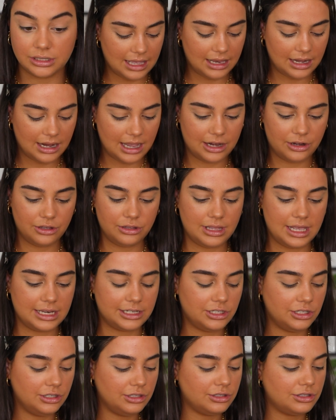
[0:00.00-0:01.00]
And I don't like
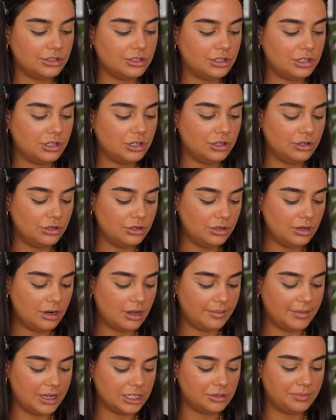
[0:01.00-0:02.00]
to use too
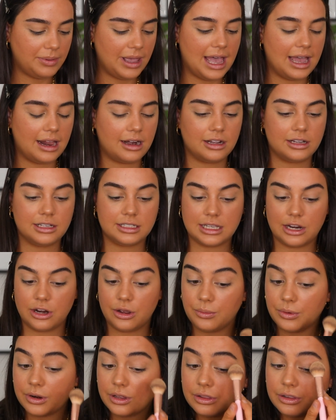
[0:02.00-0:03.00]
much powder because I
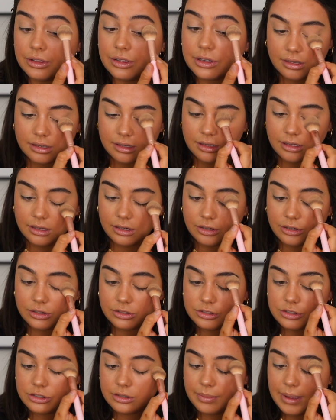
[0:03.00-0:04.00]
don't want to look, you know,
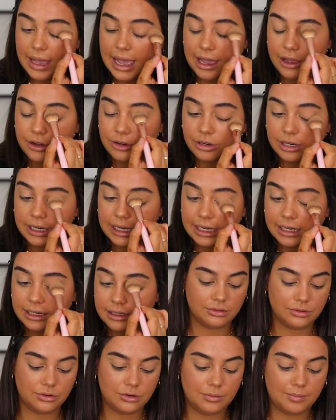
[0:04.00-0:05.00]
too powdery
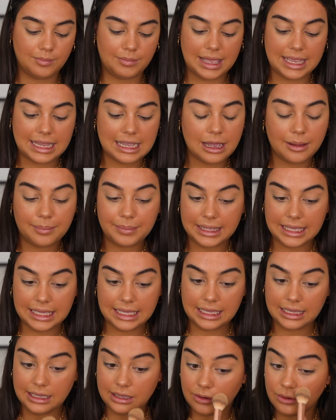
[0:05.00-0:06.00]
or
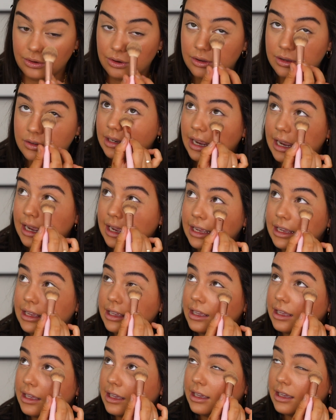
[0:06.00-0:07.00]
makeup-y or
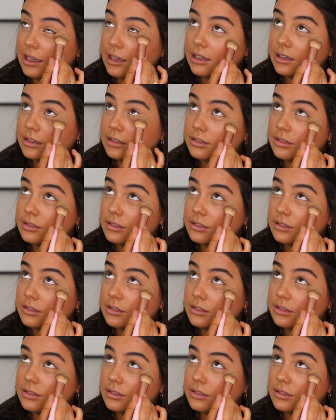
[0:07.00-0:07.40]
cakey.